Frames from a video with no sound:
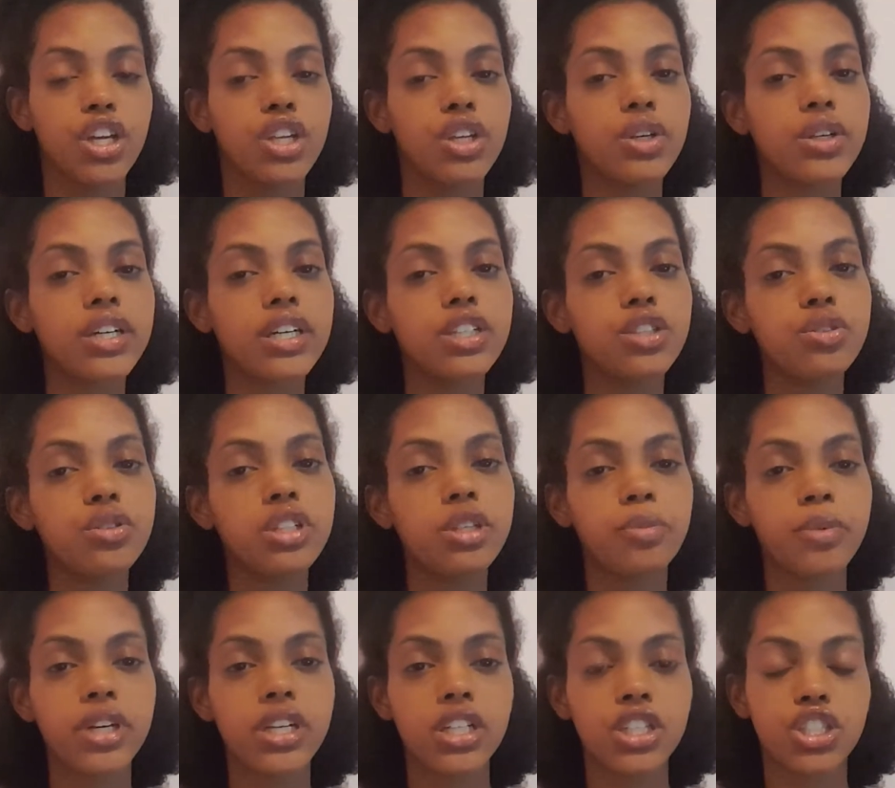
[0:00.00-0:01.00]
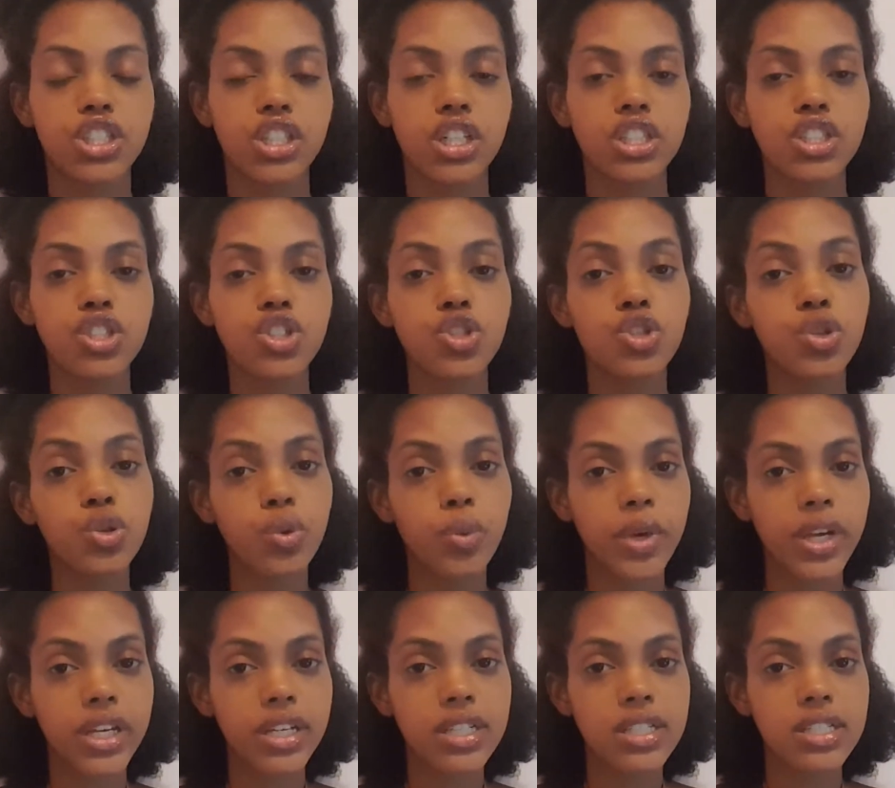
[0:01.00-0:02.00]
You can do deep condition two
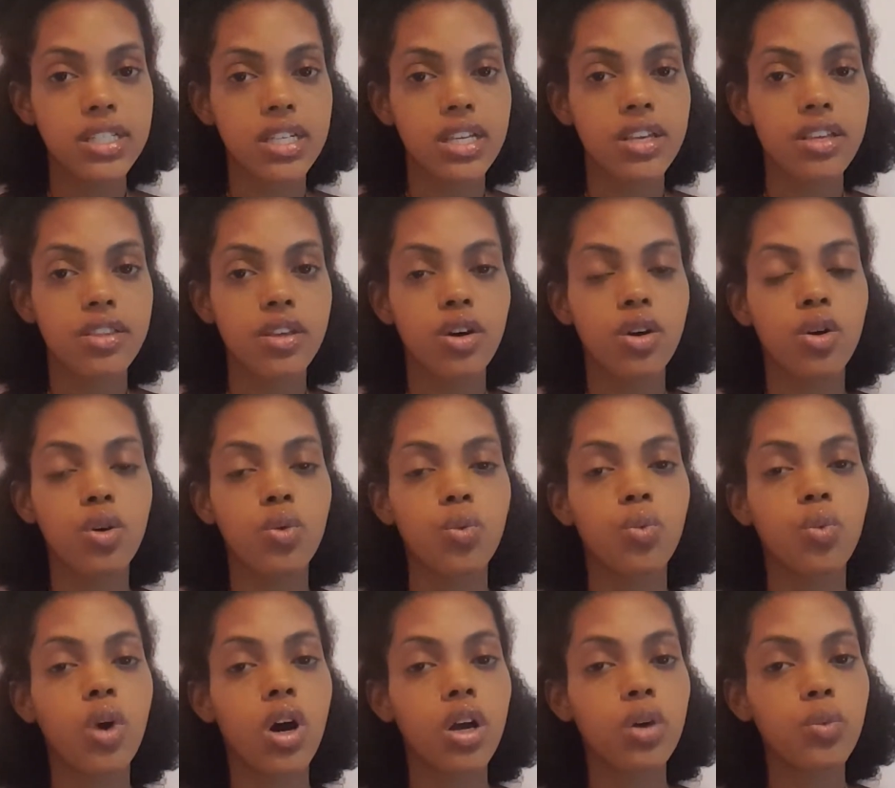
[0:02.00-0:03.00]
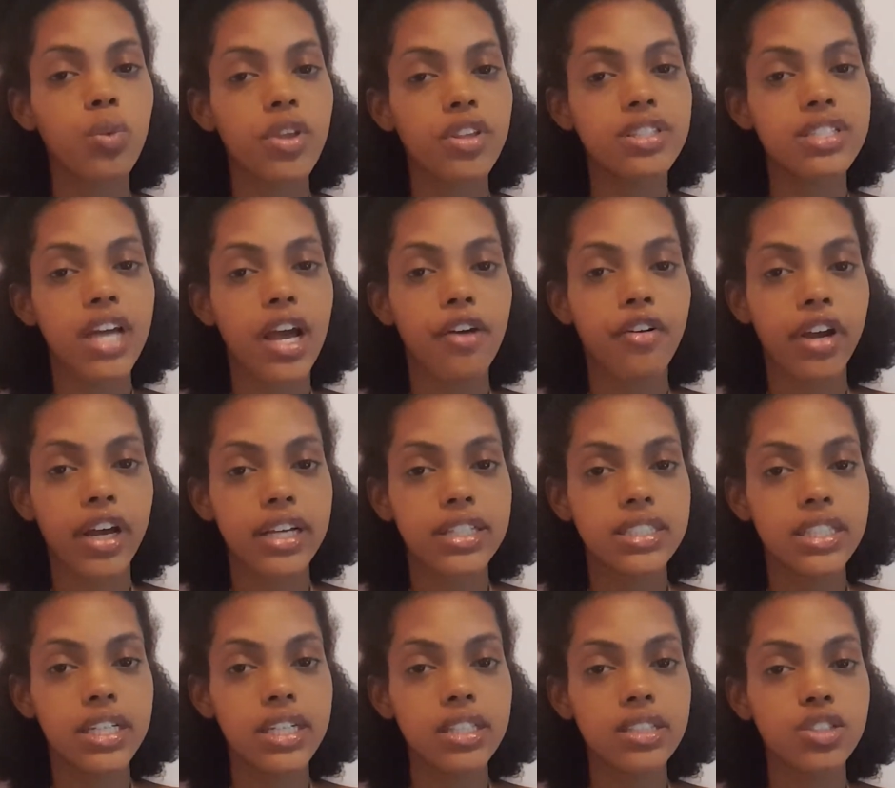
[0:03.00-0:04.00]
ways, either one with direct
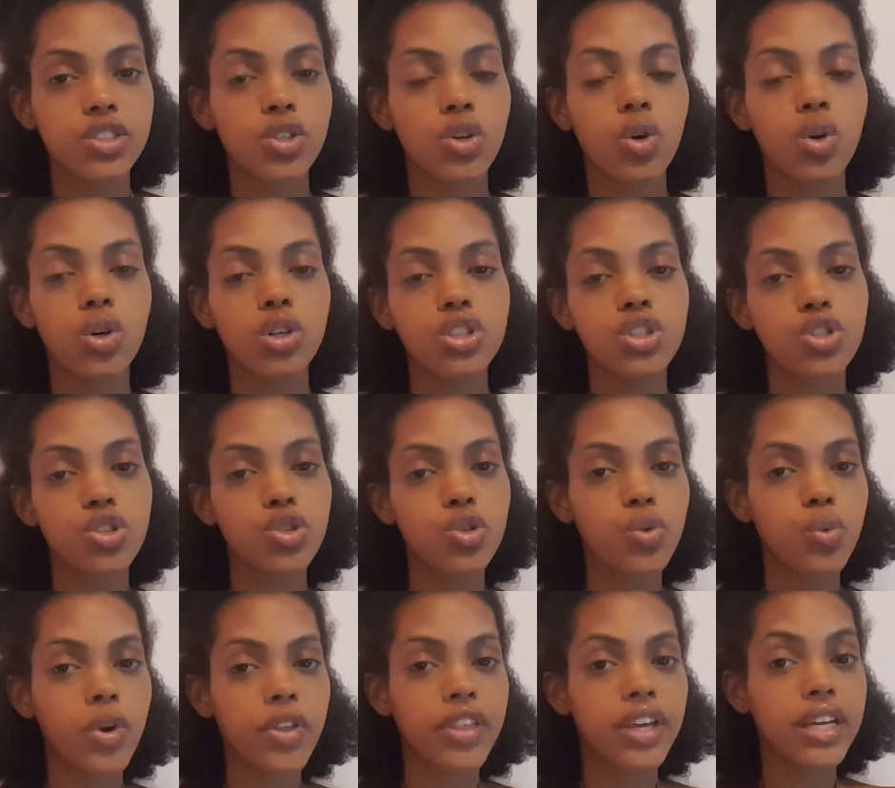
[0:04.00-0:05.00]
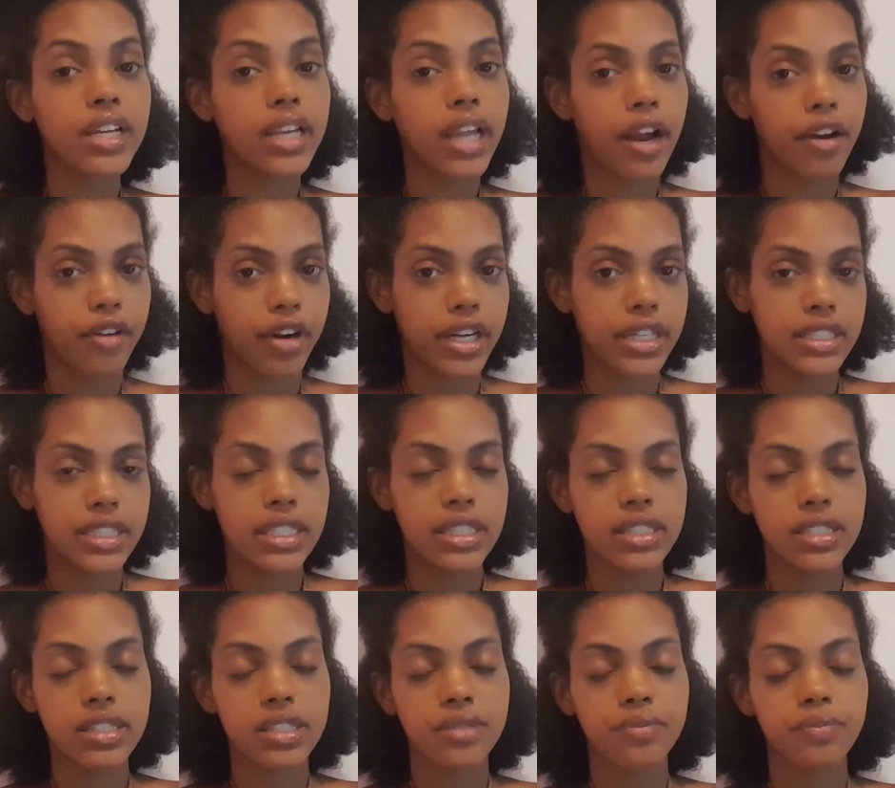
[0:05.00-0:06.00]
heat or two with indirect heat.